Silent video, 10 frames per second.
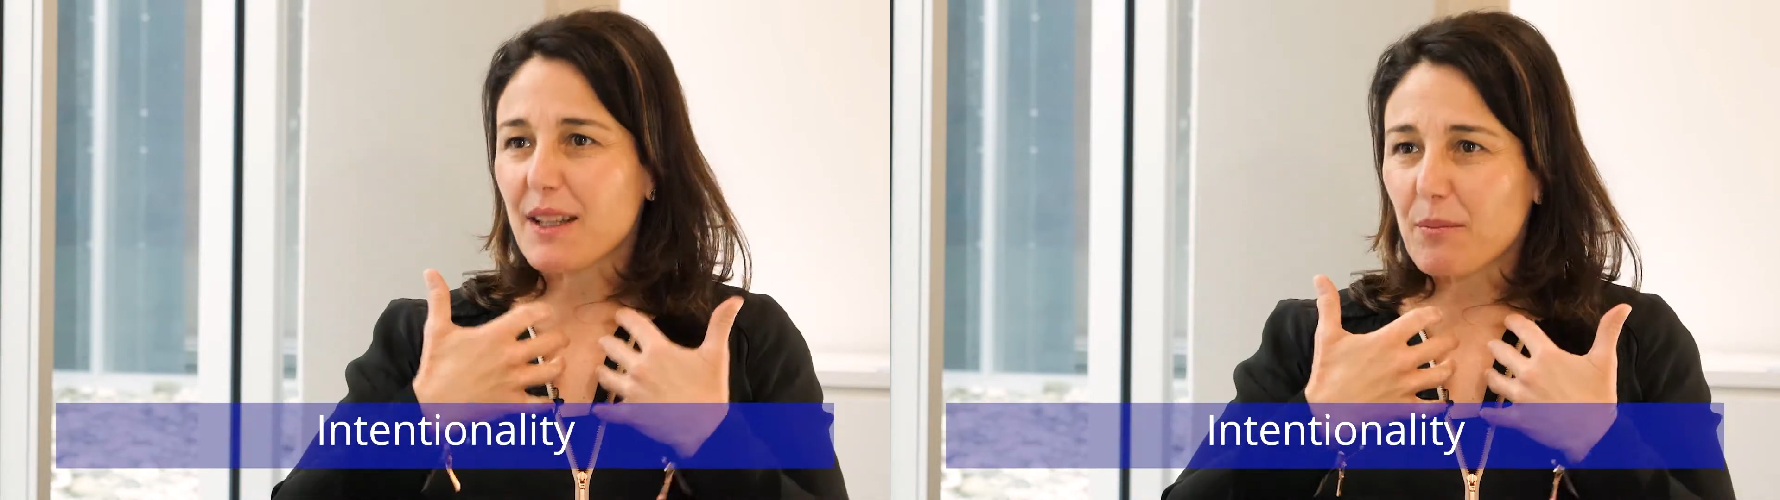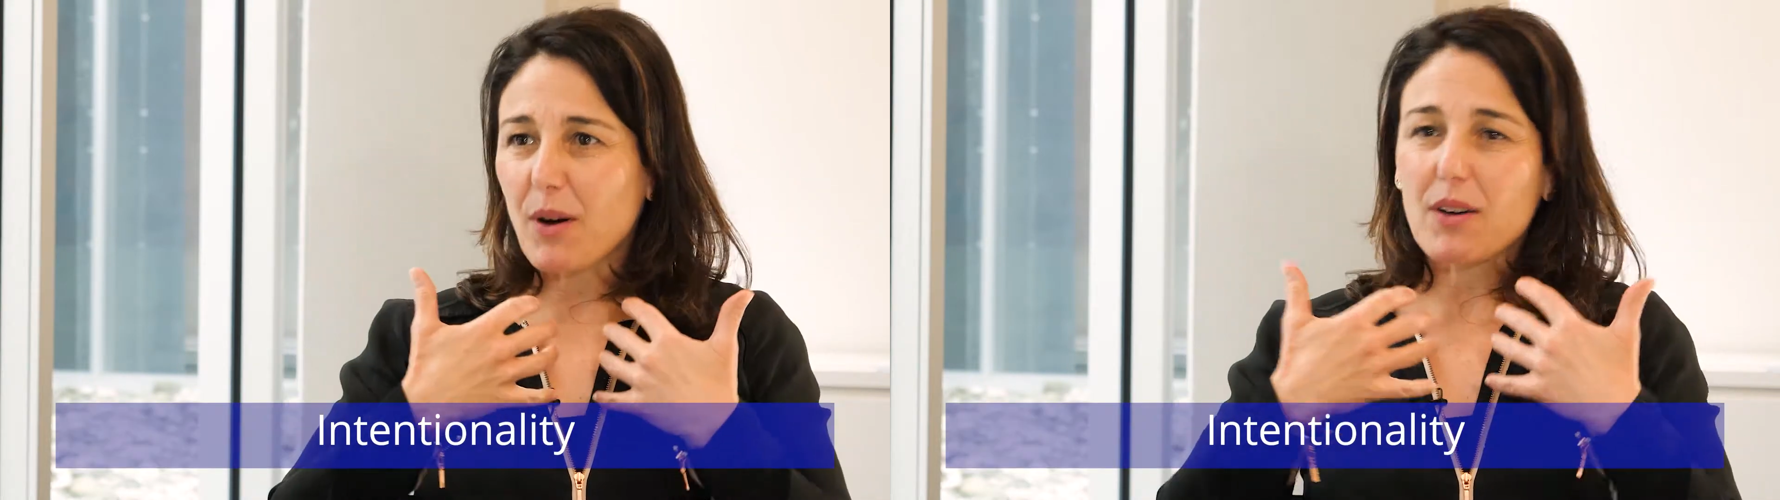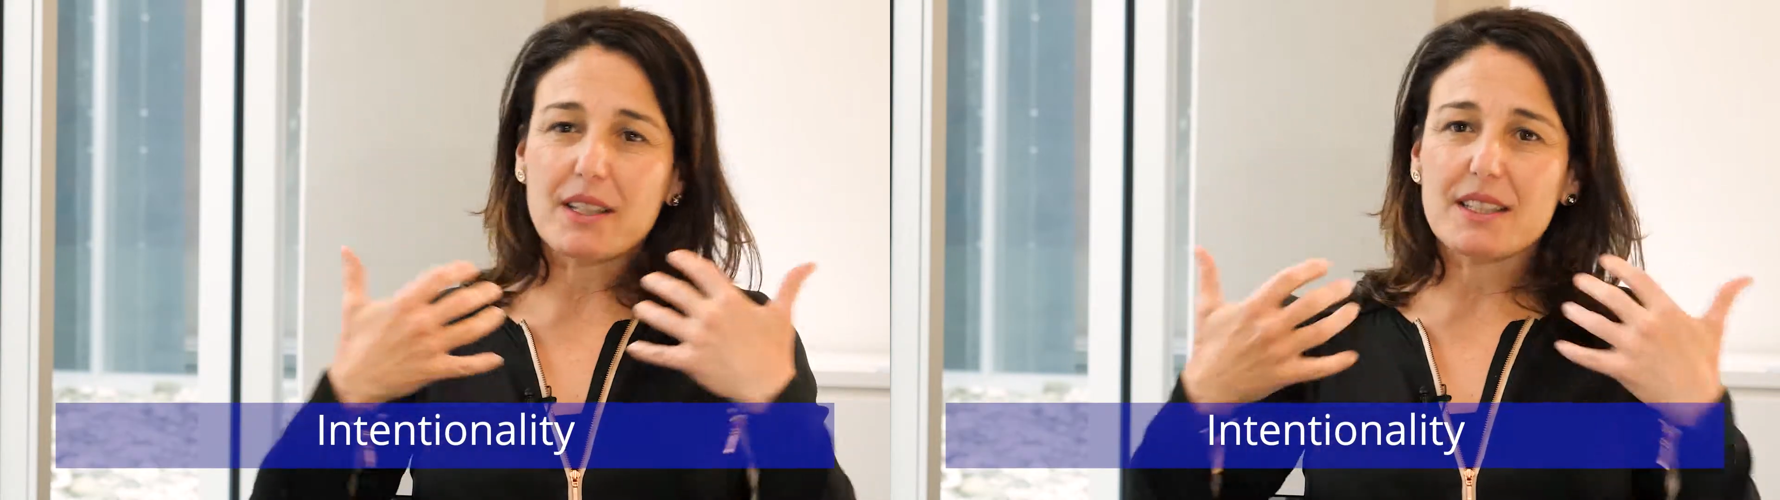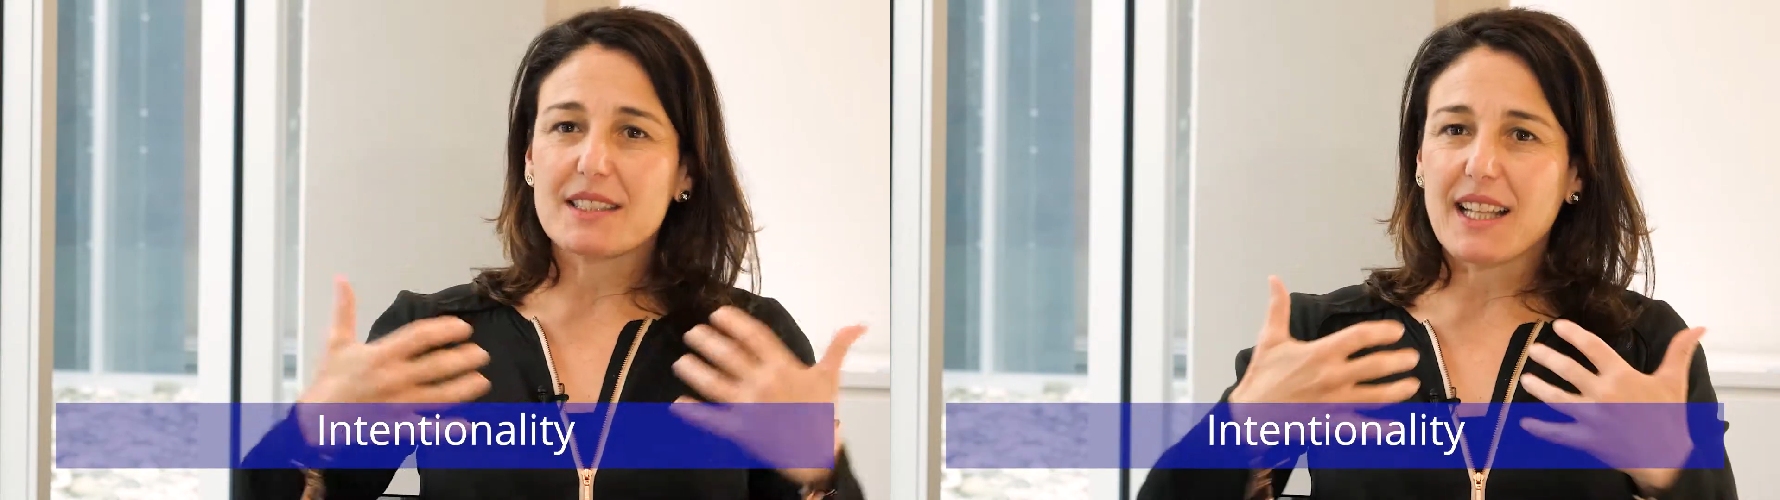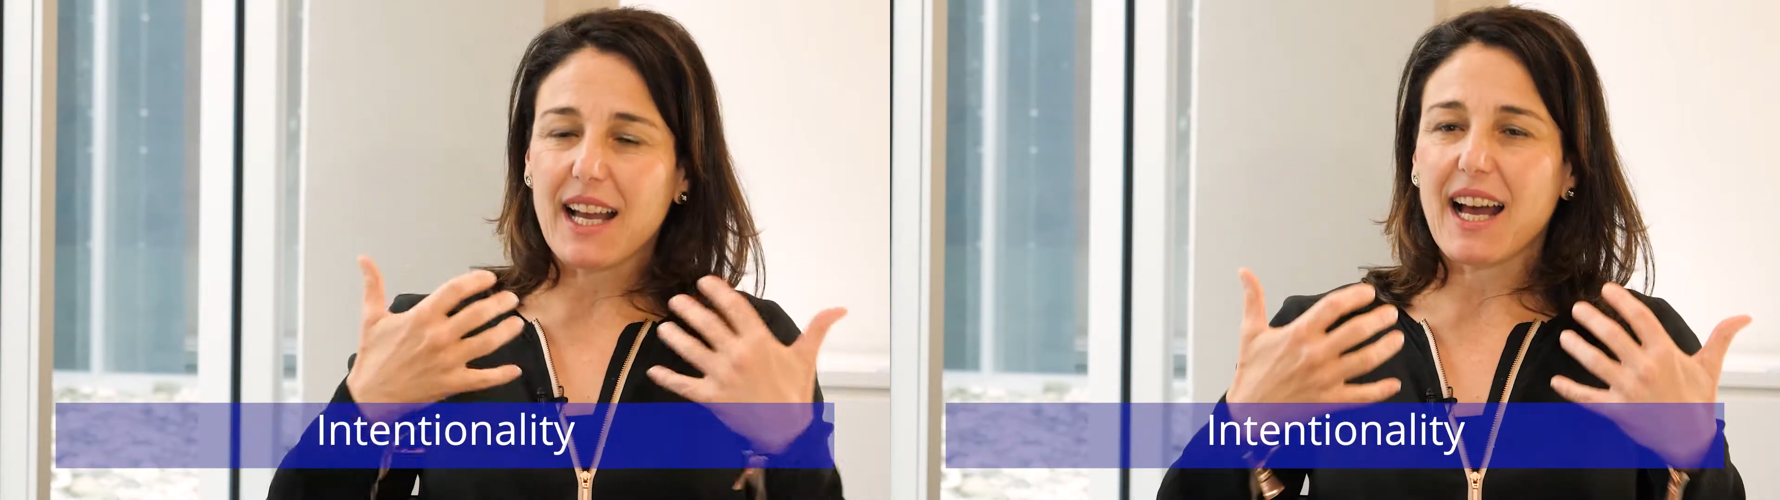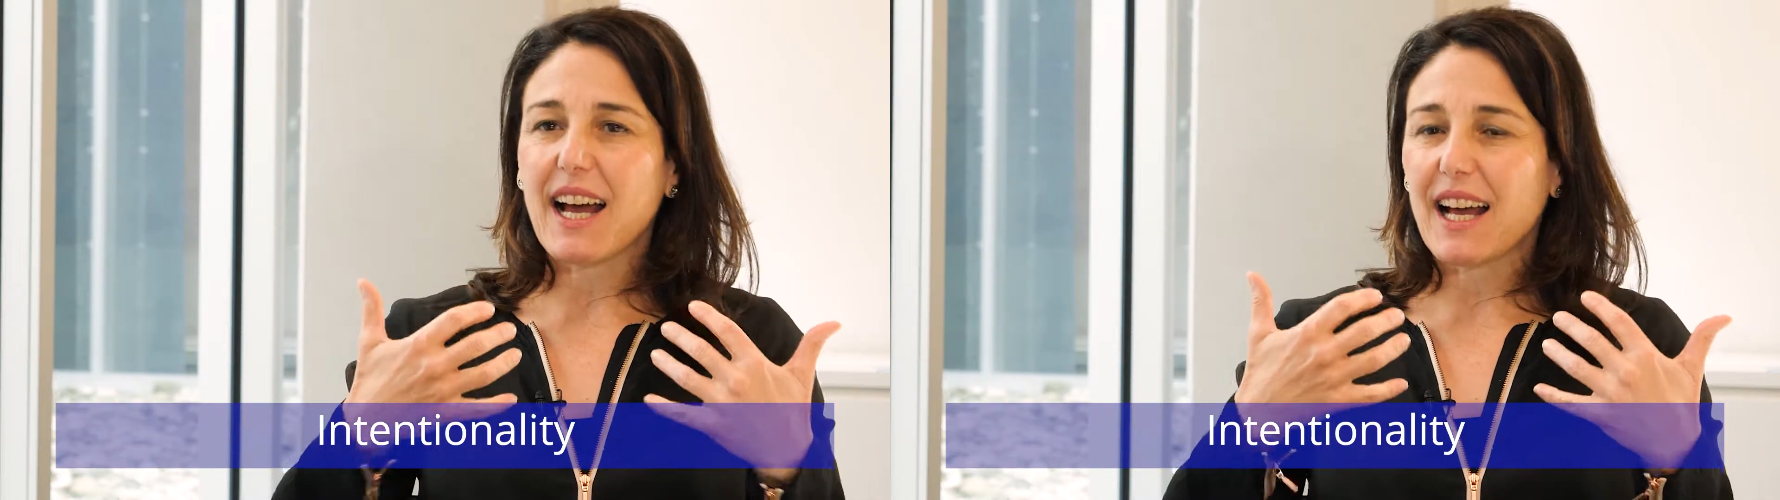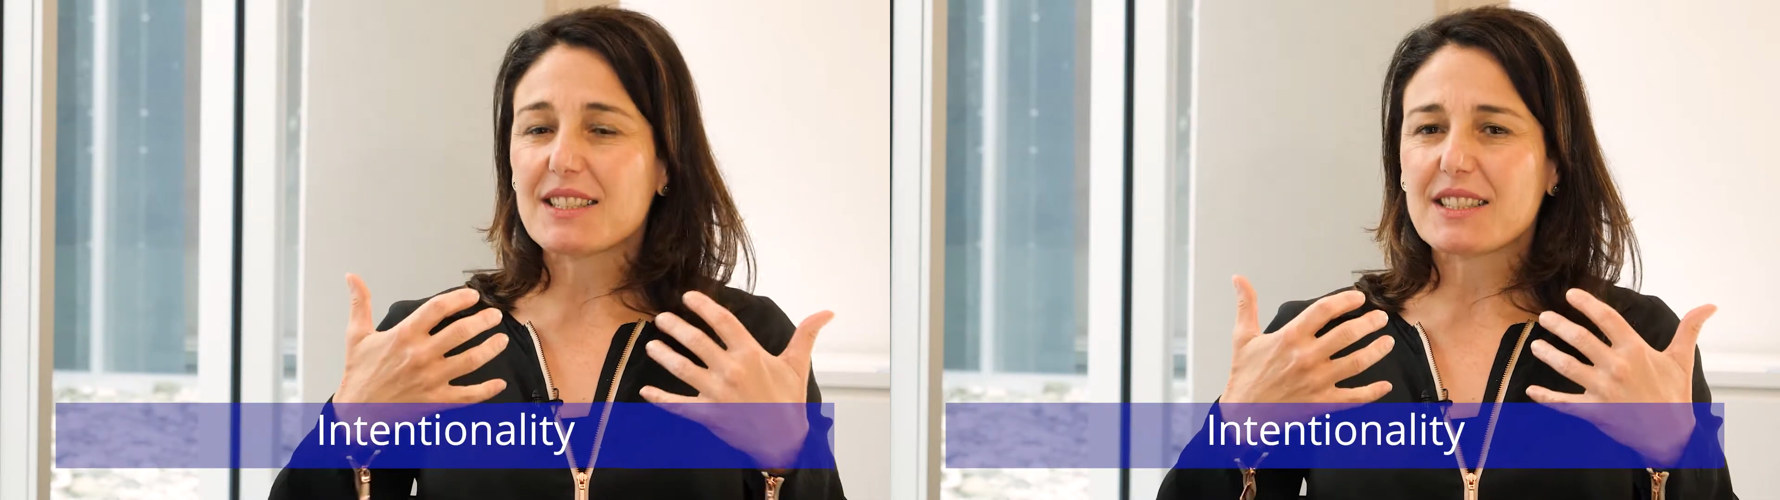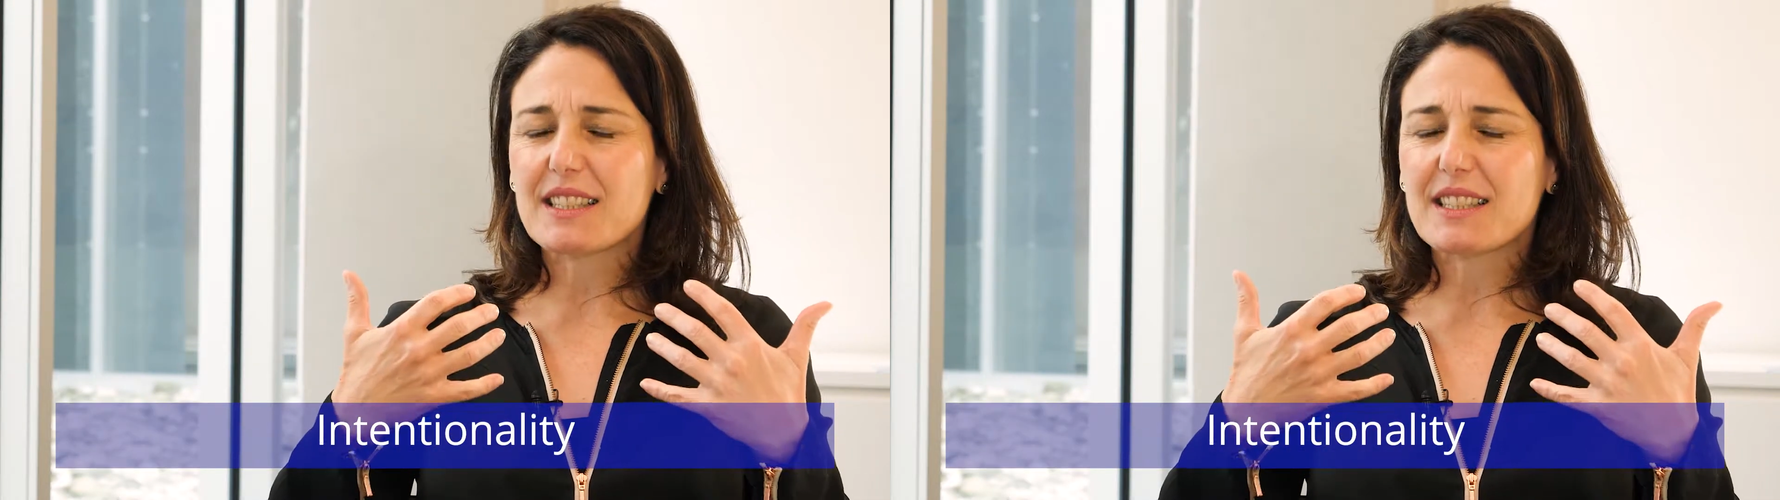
their bodies, their hearts,